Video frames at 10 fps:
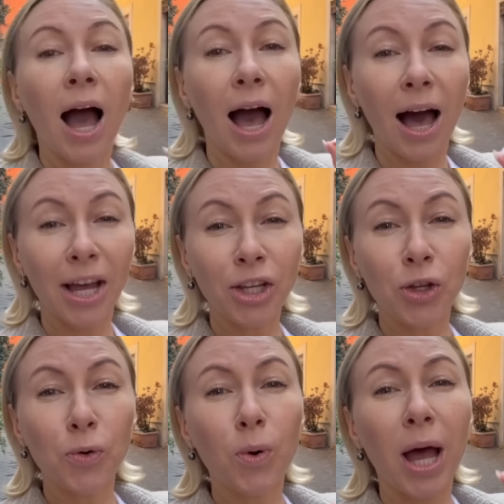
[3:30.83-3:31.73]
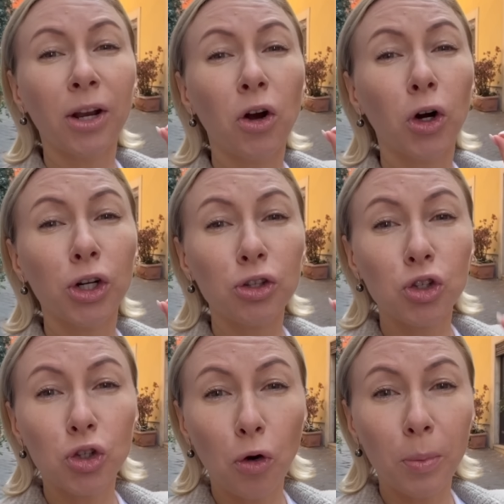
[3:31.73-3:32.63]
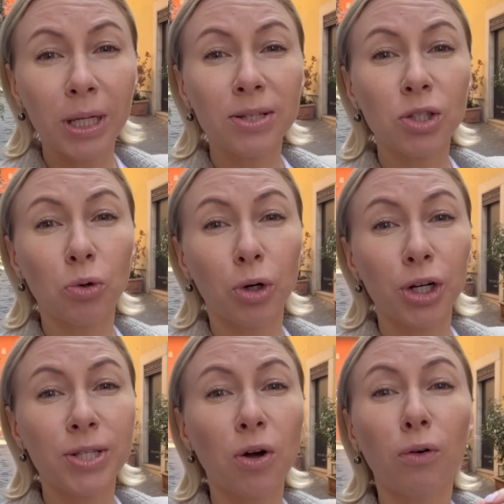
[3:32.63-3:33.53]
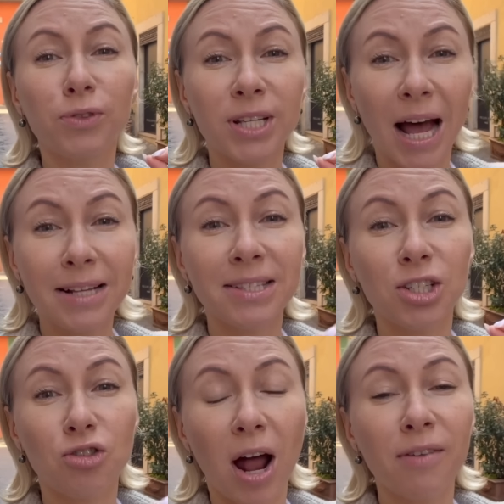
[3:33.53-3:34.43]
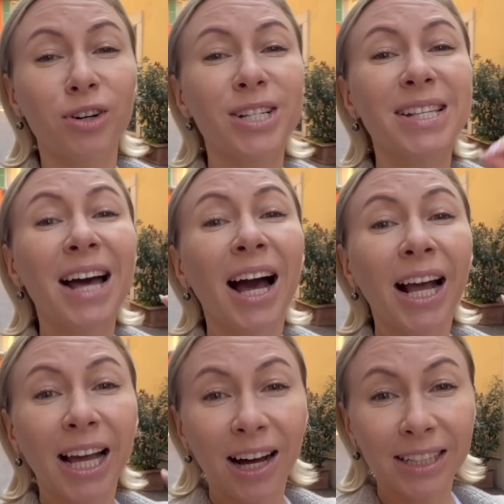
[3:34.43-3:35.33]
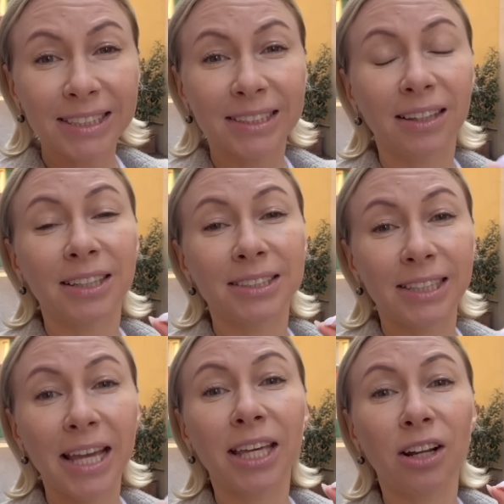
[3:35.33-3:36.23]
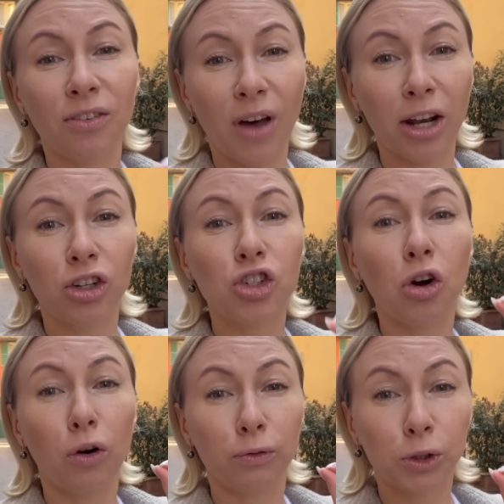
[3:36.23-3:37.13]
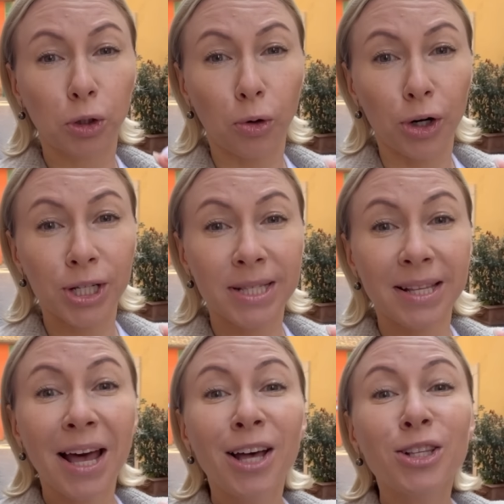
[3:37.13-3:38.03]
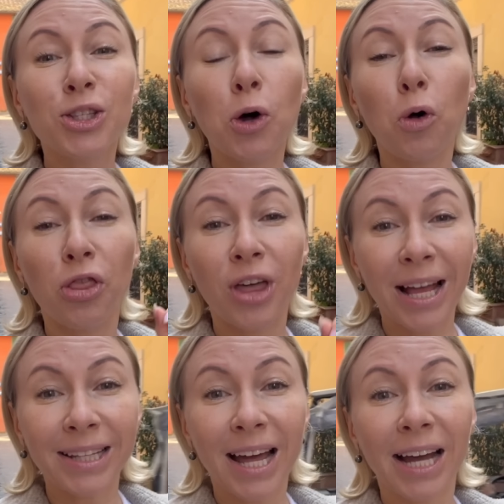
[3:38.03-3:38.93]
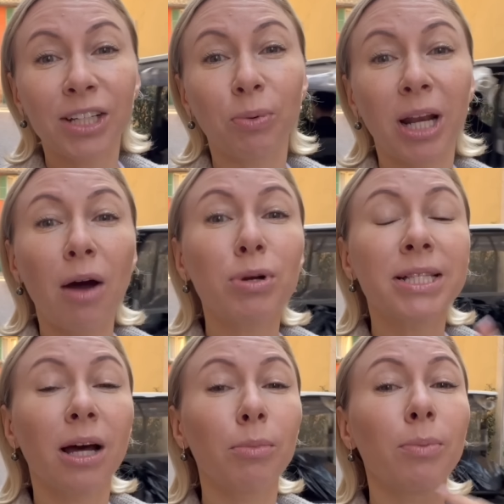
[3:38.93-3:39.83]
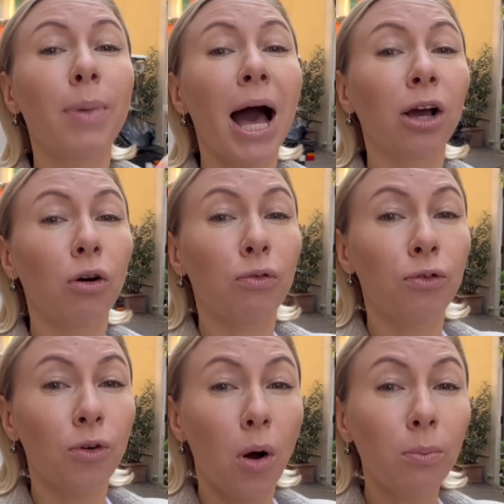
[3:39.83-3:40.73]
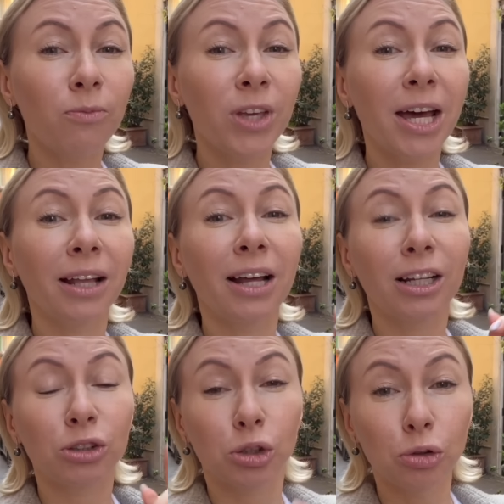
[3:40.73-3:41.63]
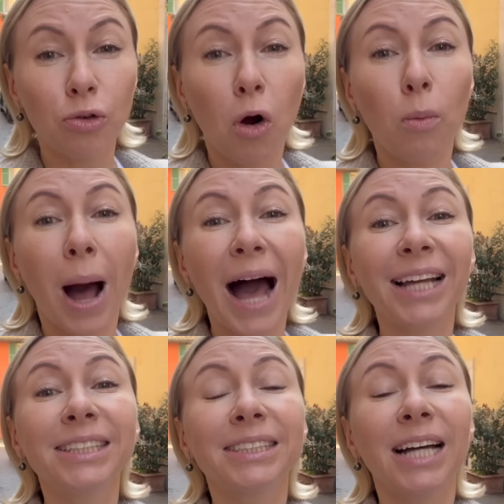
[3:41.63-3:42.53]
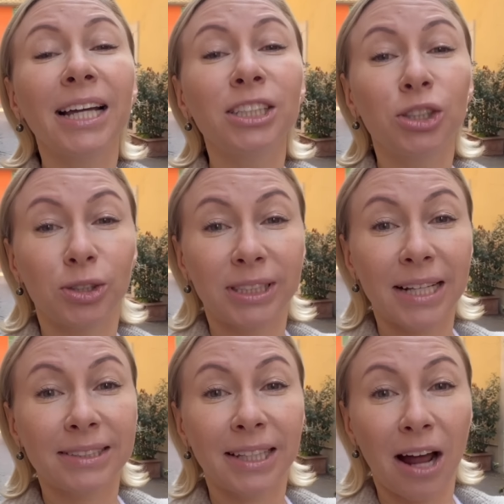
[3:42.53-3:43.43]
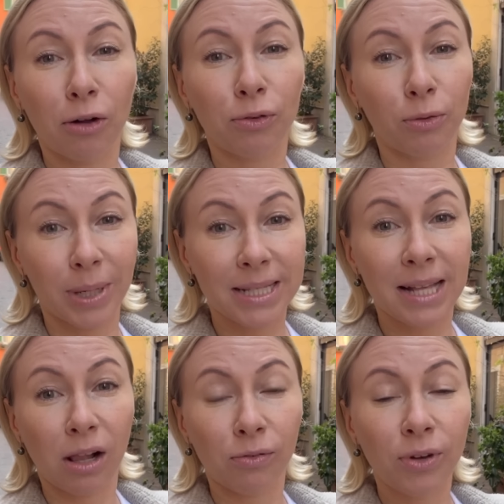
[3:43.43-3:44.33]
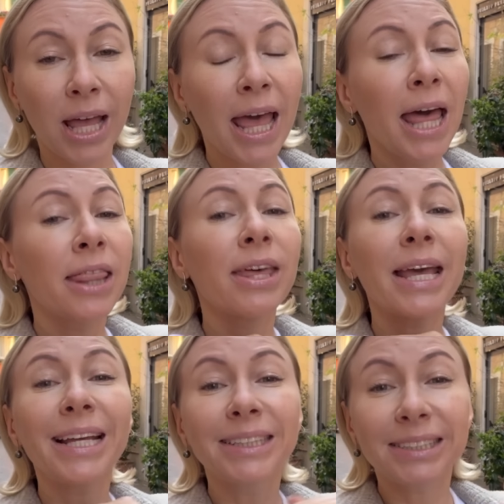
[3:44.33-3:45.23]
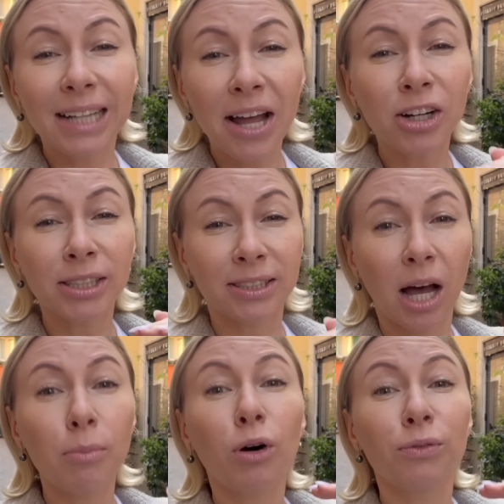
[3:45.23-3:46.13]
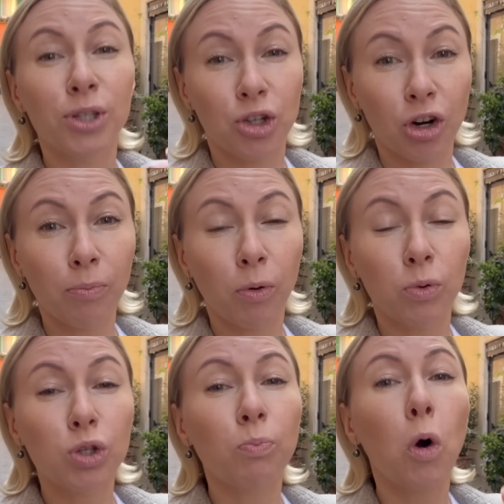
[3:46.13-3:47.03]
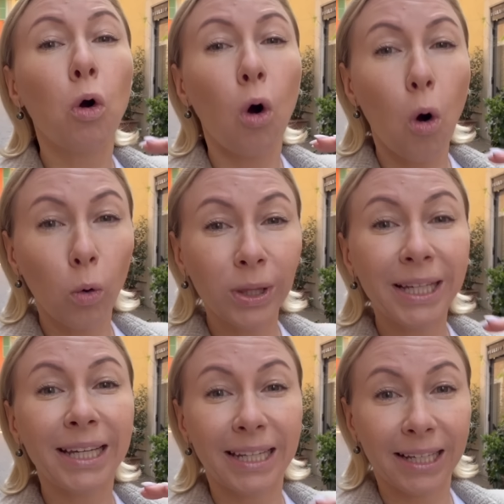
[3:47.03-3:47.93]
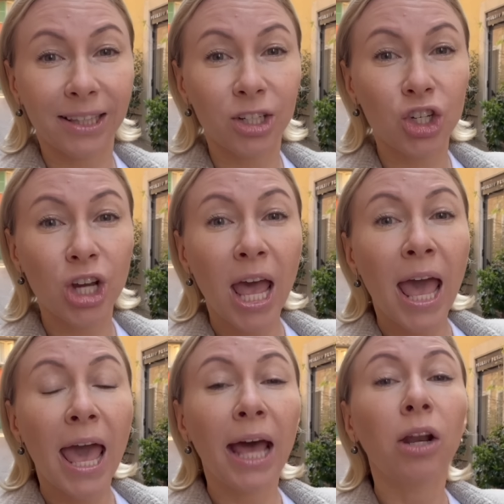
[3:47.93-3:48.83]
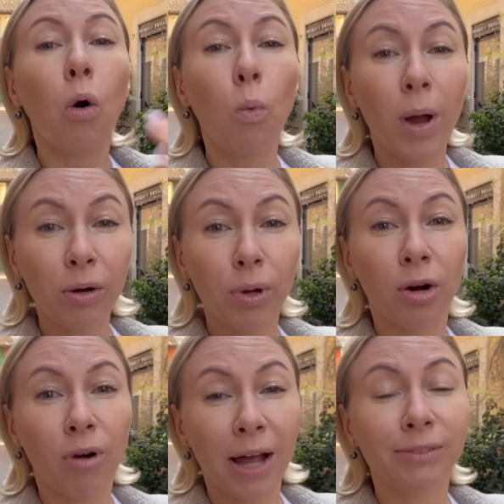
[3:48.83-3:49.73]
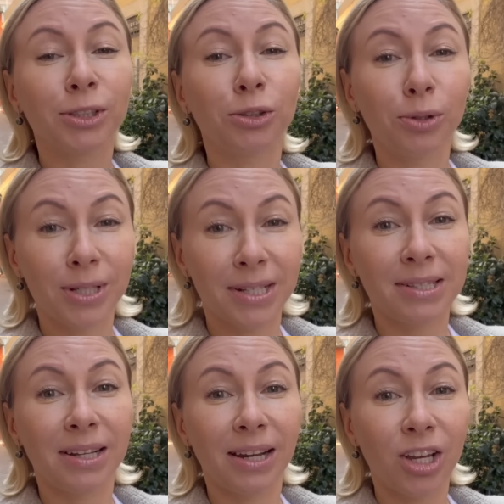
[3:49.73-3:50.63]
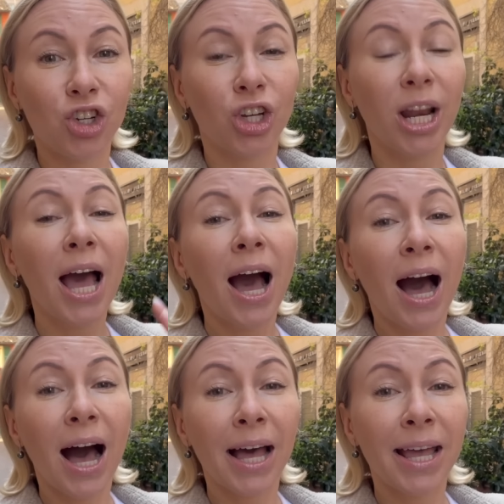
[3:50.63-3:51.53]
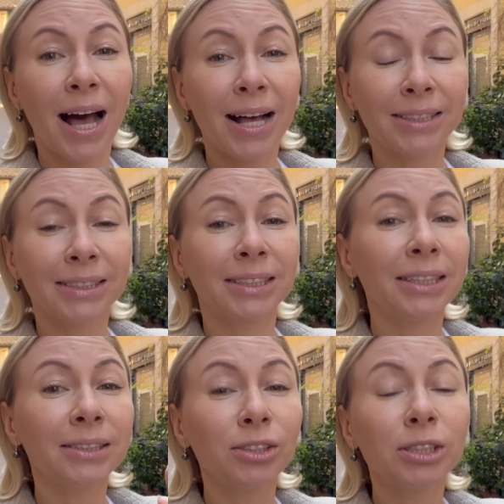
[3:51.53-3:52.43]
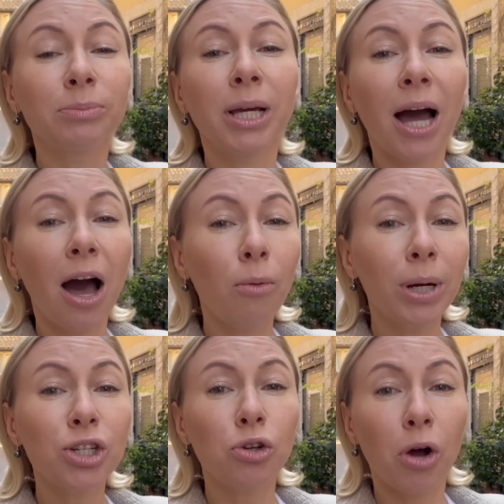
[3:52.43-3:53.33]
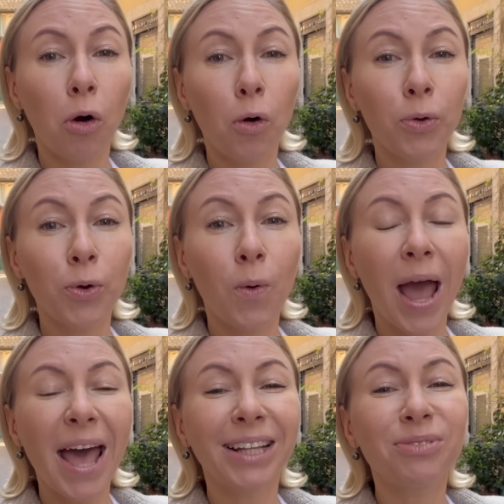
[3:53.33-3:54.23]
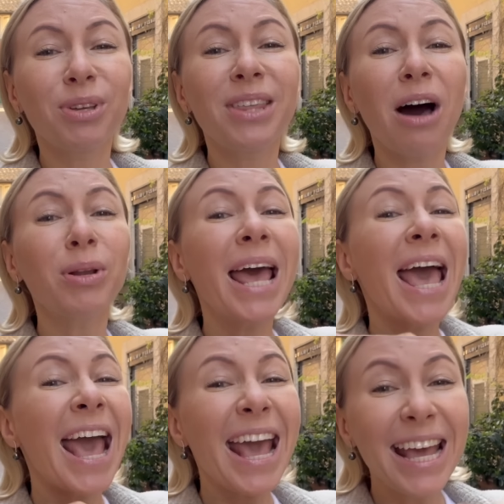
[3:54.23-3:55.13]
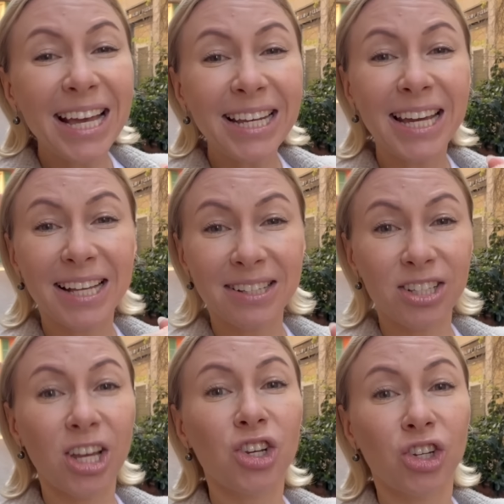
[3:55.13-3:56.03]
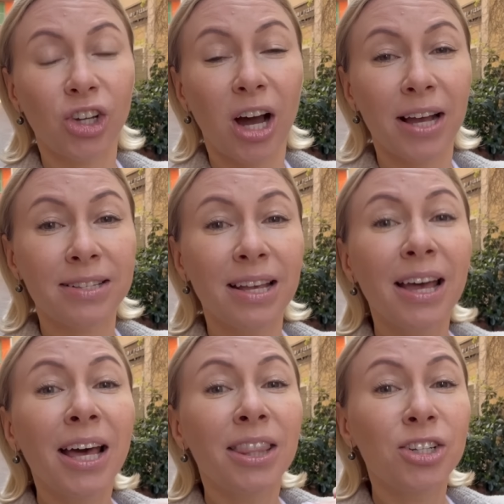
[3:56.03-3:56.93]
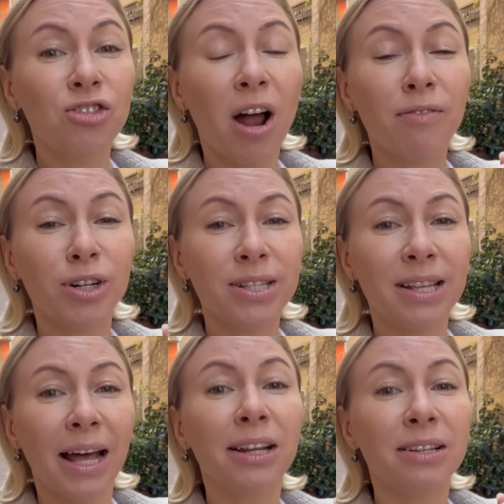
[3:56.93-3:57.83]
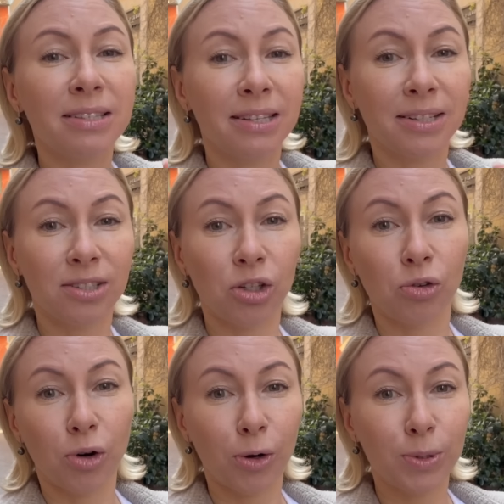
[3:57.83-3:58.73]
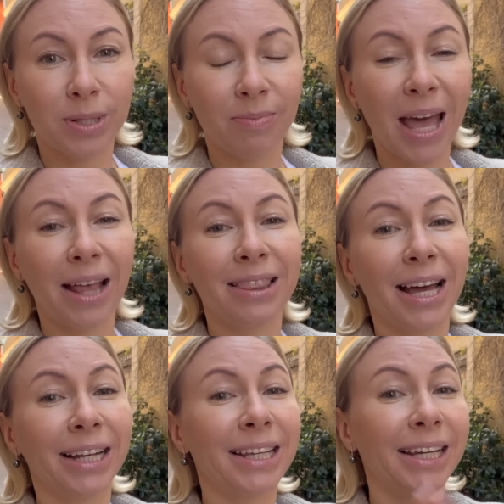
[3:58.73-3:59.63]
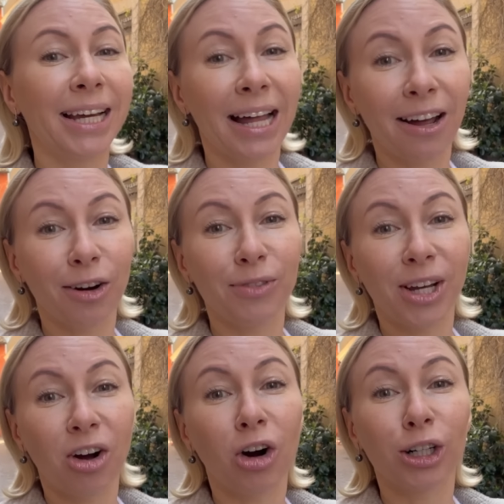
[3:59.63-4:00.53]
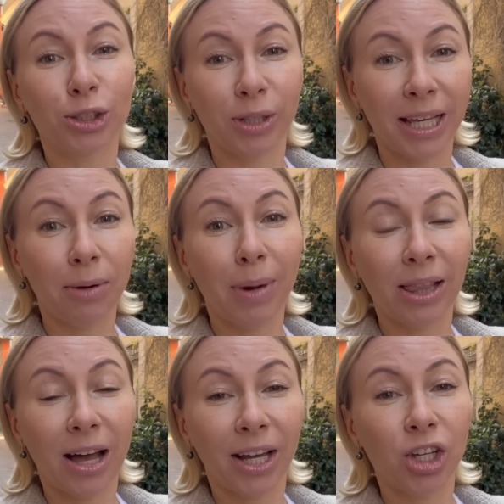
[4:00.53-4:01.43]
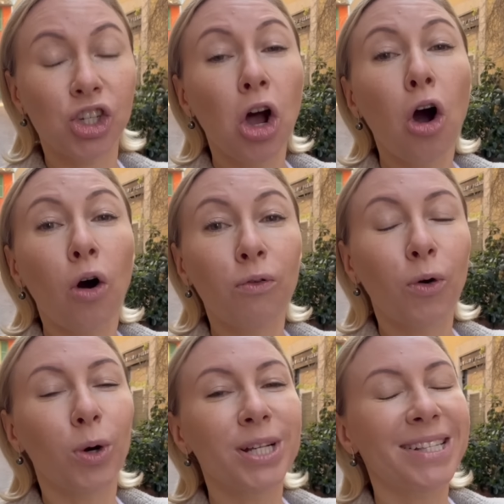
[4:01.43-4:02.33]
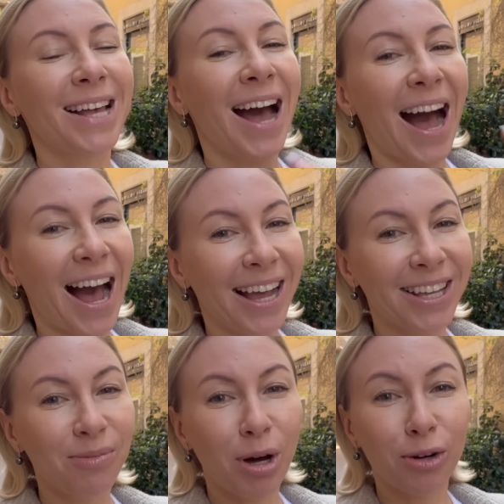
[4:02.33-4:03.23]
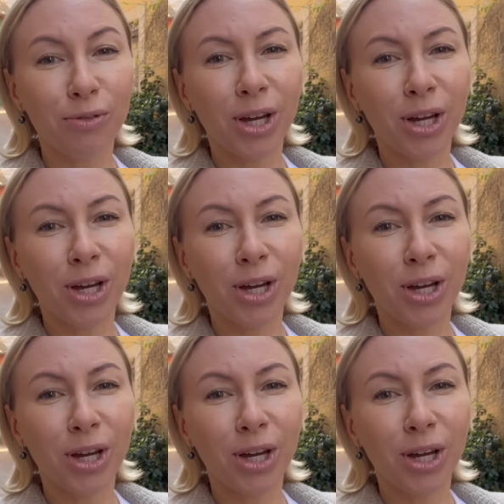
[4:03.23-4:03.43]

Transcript: I knew and heard so many stories of taxi drivers constantly taking advantage of tourists. So that night when I was coming back from Vienna to Rome, I decided to test it out for myself. The entire time of the trip, we spoke only in English, and when we arrived to the destination, I asked, "Excuse me, how much do I owe you?" And without any hesitation, guys, the driver said 60 euros. And then he got out of the car to get my luggage. Of course, I came out of the